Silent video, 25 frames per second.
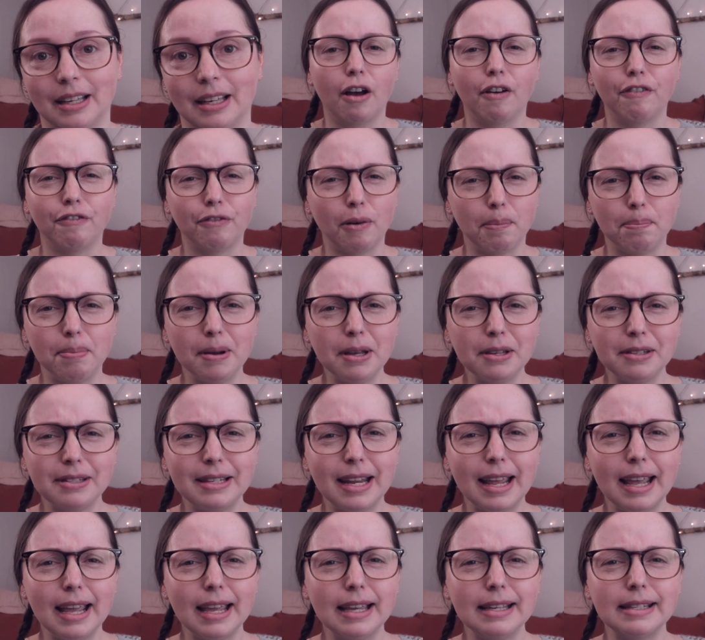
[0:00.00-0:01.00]
For
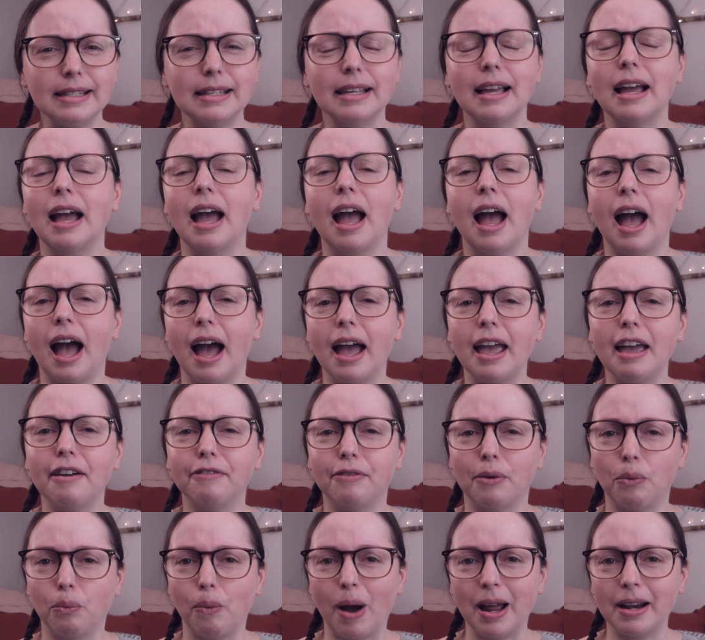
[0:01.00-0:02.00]
birthdays, I have
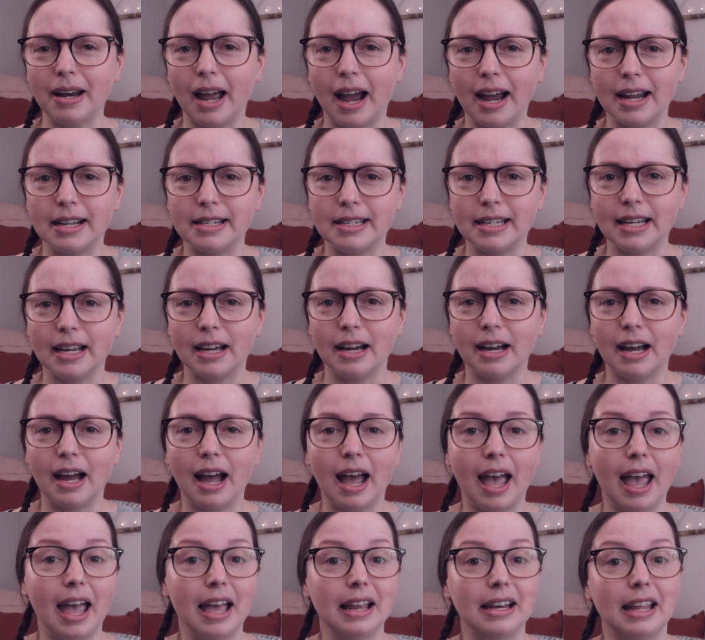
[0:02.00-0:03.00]
one idea,
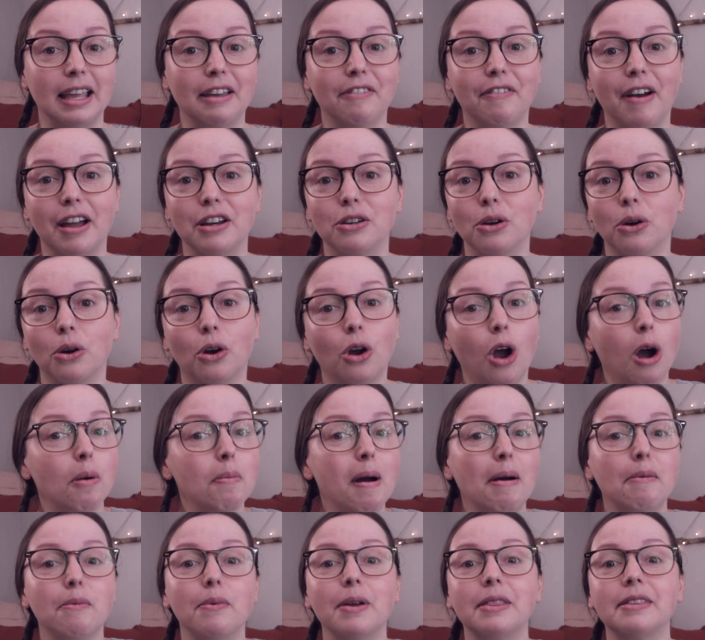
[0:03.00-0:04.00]
and if I don't come
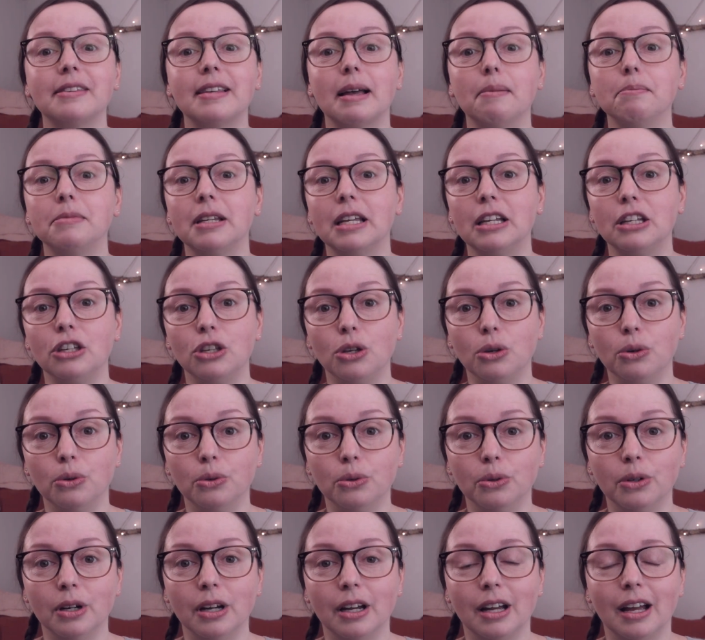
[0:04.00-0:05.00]
up with something
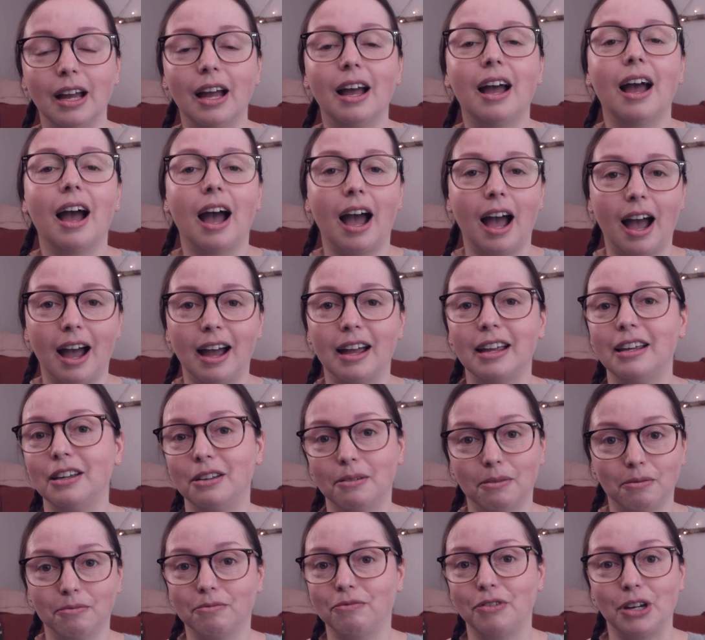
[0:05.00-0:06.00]
new, I
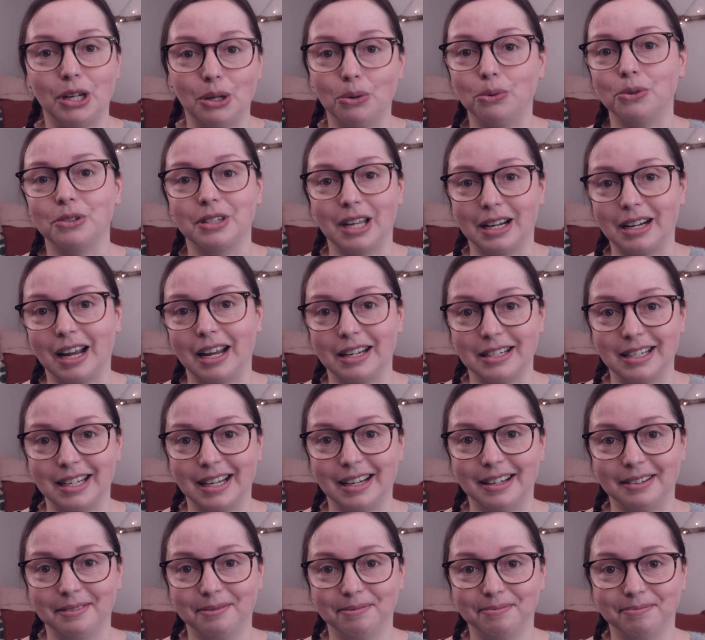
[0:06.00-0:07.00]
reuse that
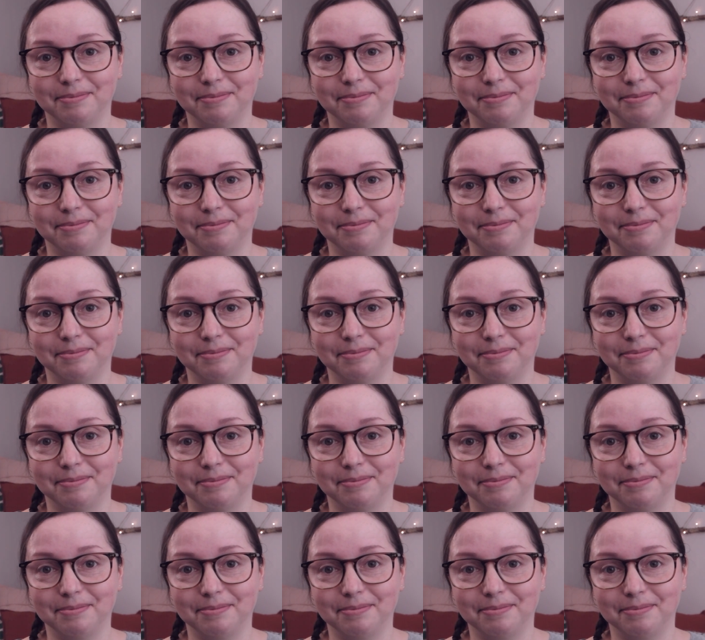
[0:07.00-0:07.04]
idea.